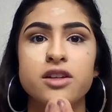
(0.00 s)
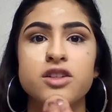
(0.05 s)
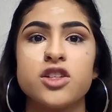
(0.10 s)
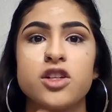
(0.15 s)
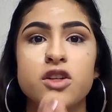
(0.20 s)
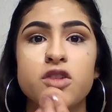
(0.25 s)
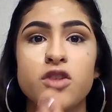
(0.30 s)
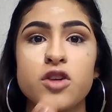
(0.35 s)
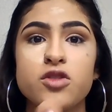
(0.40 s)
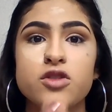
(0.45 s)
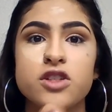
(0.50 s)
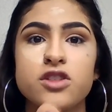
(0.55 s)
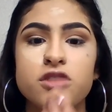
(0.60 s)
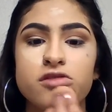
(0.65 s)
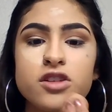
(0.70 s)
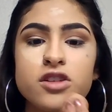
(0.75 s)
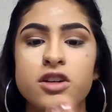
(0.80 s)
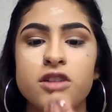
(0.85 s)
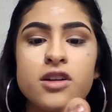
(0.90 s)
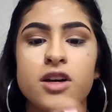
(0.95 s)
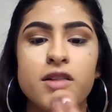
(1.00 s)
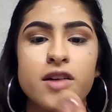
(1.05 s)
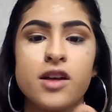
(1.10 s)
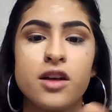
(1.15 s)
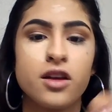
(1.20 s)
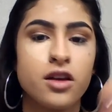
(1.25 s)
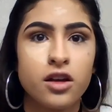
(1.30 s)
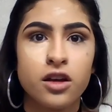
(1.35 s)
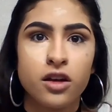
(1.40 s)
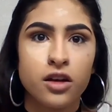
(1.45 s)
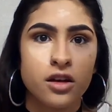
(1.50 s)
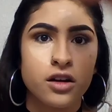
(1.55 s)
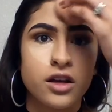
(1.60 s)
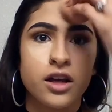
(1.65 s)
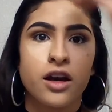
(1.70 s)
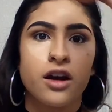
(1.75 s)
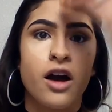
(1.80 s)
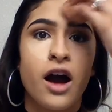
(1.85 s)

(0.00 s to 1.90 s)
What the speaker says: She knows she's going to get